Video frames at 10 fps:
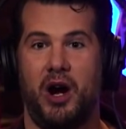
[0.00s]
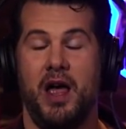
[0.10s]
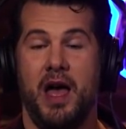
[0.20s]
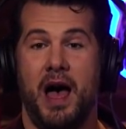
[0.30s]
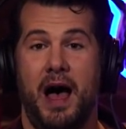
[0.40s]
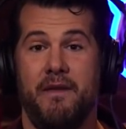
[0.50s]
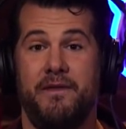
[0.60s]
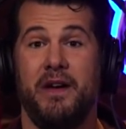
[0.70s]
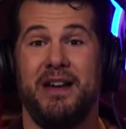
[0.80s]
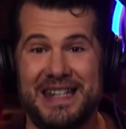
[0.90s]
are
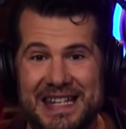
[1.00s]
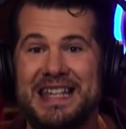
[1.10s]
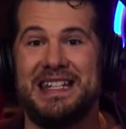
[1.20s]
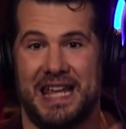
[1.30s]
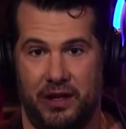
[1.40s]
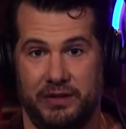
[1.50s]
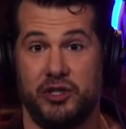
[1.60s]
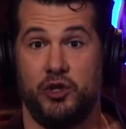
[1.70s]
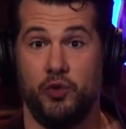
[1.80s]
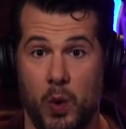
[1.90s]
very detailed
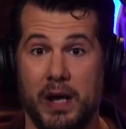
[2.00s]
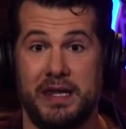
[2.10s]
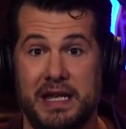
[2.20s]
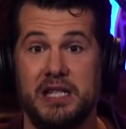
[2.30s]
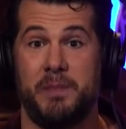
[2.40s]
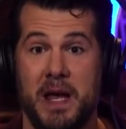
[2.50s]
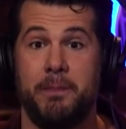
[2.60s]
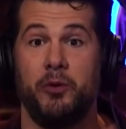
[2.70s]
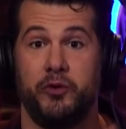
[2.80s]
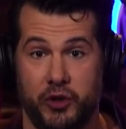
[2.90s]
as to what these
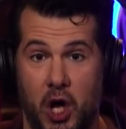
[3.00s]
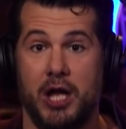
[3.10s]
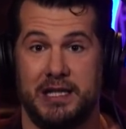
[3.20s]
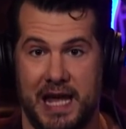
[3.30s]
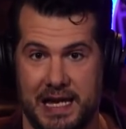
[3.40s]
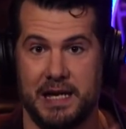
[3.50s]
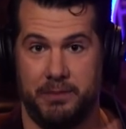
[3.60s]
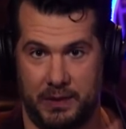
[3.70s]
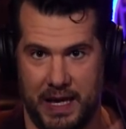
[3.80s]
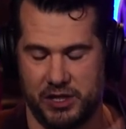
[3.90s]
people saw taking
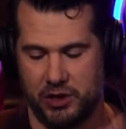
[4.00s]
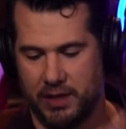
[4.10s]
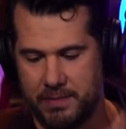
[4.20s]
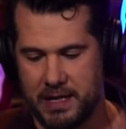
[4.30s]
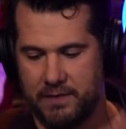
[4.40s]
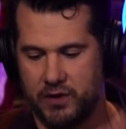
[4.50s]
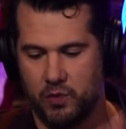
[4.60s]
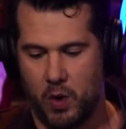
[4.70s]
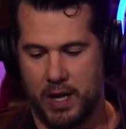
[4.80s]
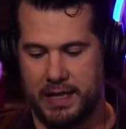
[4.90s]
place. So let me give you
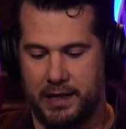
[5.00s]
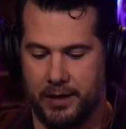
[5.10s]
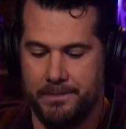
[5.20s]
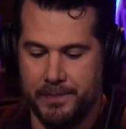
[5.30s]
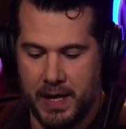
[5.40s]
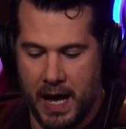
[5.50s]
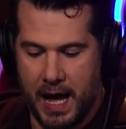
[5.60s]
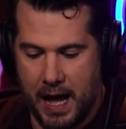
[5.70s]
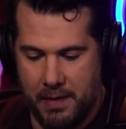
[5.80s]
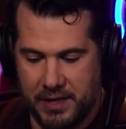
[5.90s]
one here.
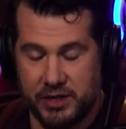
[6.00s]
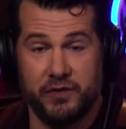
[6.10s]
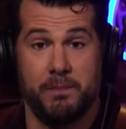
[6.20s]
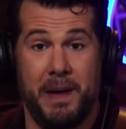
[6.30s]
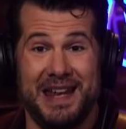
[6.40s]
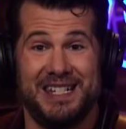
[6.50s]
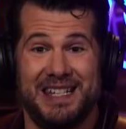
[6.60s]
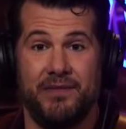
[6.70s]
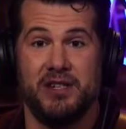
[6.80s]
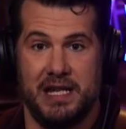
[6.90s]
This is from page
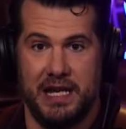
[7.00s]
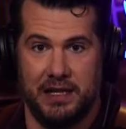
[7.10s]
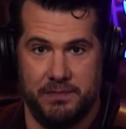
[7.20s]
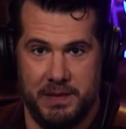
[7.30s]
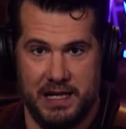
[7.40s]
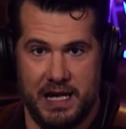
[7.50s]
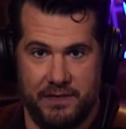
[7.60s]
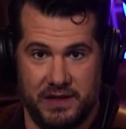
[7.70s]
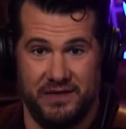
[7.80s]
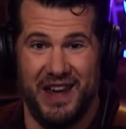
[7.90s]
17. The
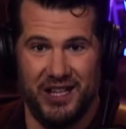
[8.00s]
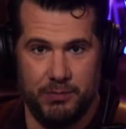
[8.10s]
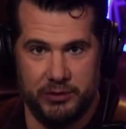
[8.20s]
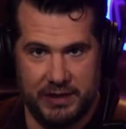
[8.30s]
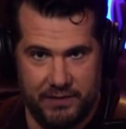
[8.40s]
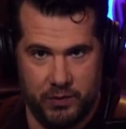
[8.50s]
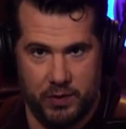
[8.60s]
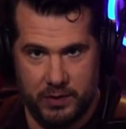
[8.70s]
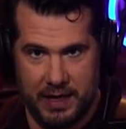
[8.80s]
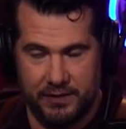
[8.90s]
PDF is available to
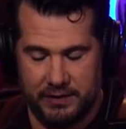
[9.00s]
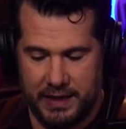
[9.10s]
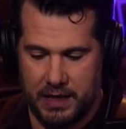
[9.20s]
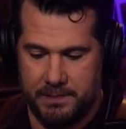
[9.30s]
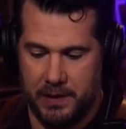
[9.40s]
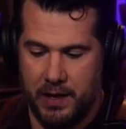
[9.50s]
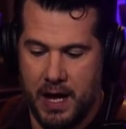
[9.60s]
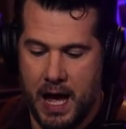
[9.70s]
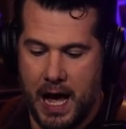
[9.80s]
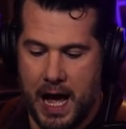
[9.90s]
everyone. We'll have the link up here.
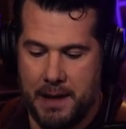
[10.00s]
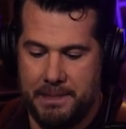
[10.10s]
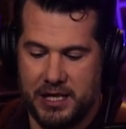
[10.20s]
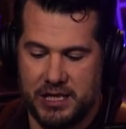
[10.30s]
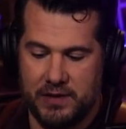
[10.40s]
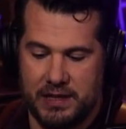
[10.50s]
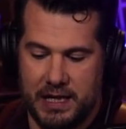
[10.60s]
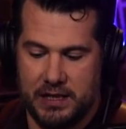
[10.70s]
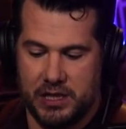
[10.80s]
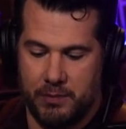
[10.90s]
On page
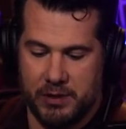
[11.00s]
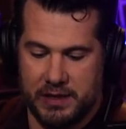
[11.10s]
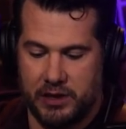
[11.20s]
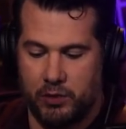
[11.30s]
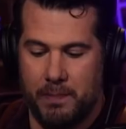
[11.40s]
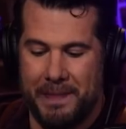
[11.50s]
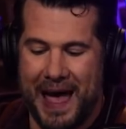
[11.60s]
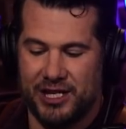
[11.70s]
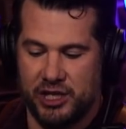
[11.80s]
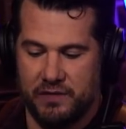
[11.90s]
17, someone said that there were
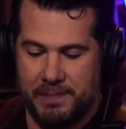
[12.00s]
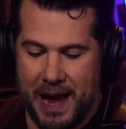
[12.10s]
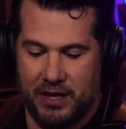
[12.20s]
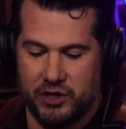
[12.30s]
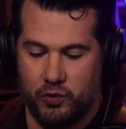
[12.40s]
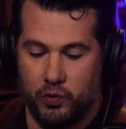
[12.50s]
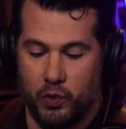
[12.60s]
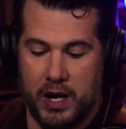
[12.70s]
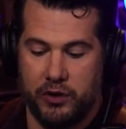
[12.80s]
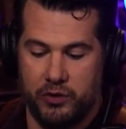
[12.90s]
batches of ballots
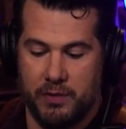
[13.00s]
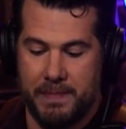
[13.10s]
run through the